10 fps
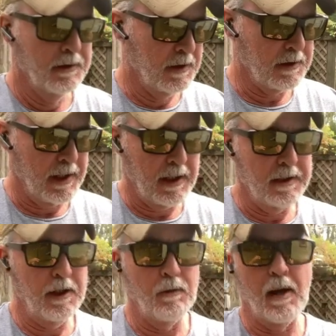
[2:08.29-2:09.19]
just like I
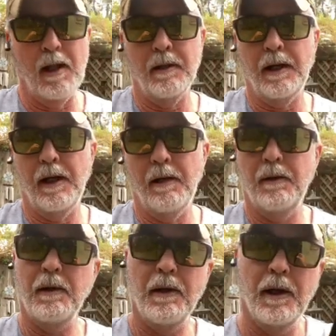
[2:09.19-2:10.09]
did a while
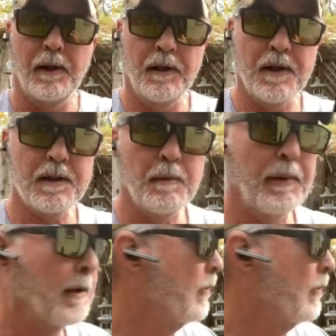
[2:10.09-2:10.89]
ago. This is the big